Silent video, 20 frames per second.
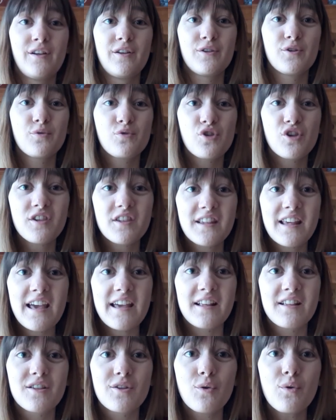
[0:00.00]
You'll just get
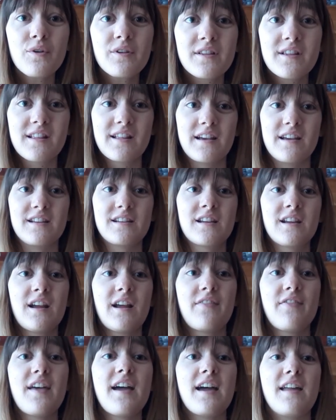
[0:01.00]
exhausted,
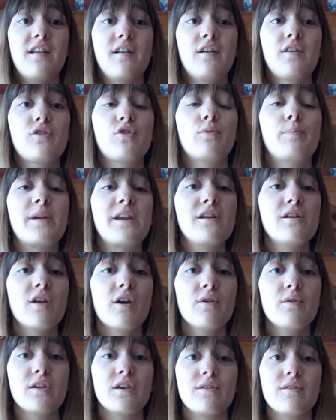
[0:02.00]
and then you'll be no
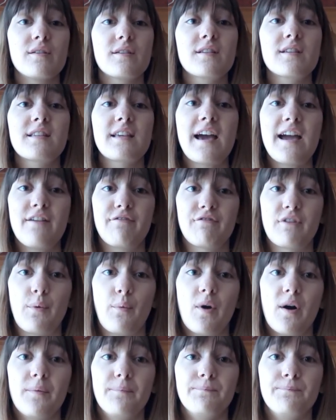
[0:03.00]
use to
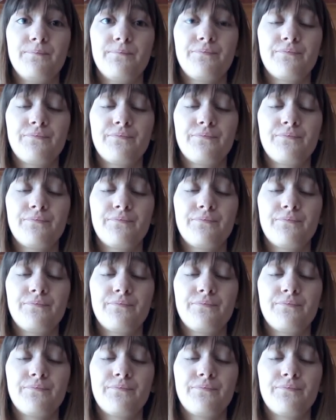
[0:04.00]
everyone.